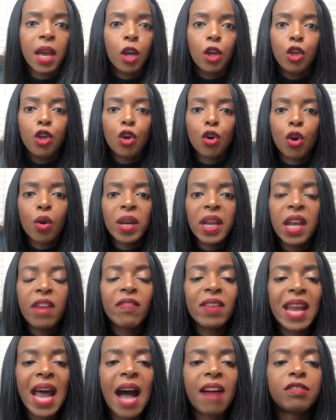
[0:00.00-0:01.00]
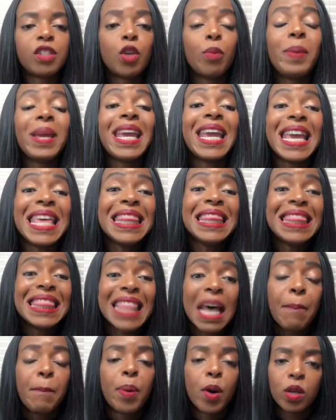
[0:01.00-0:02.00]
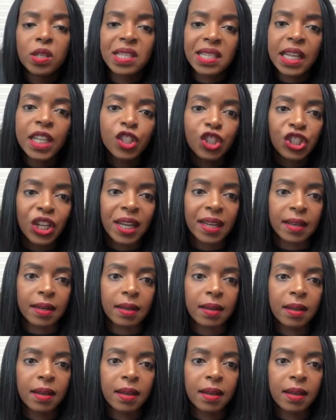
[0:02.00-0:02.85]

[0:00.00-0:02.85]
You don't even have to be in the position.